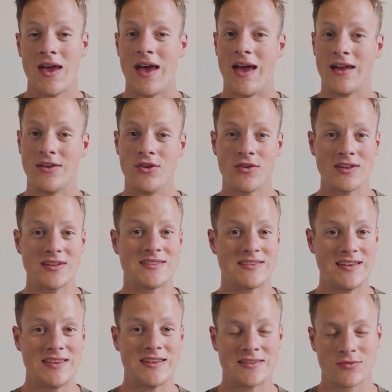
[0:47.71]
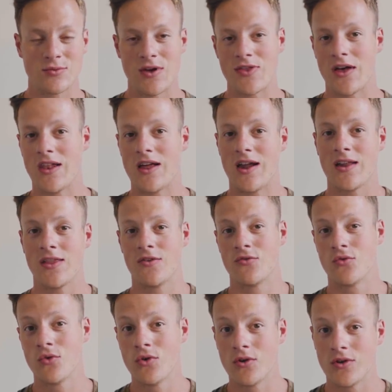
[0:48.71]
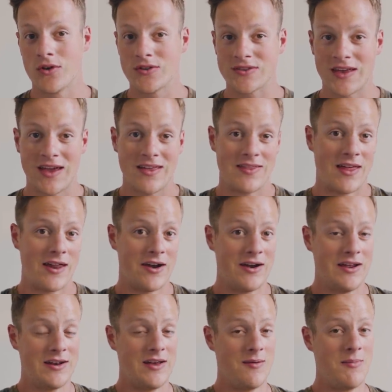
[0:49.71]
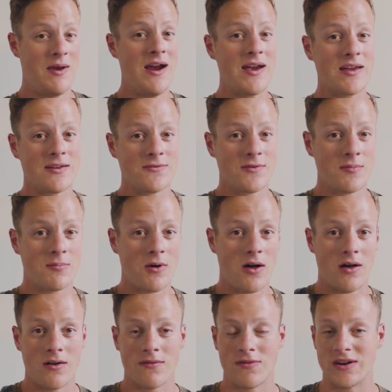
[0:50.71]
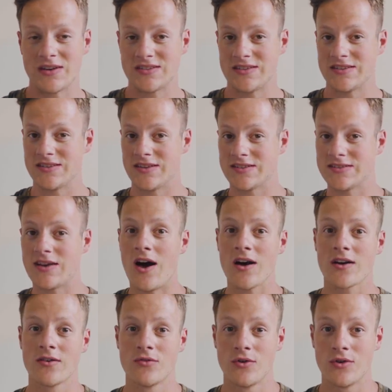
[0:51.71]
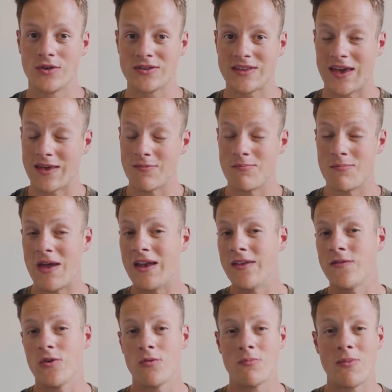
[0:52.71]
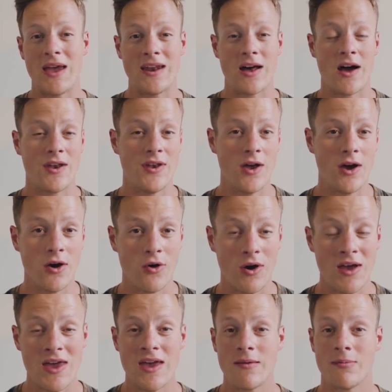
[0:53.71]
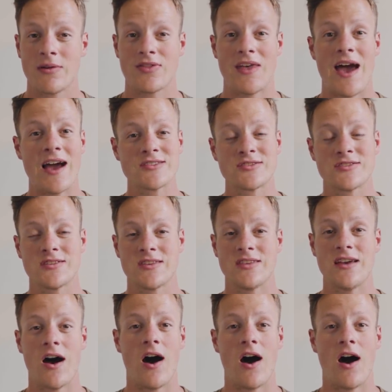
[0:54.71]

And you can see this with a lot of the rules that are in American football versus soccer rules. Like many of you may not know, but actually the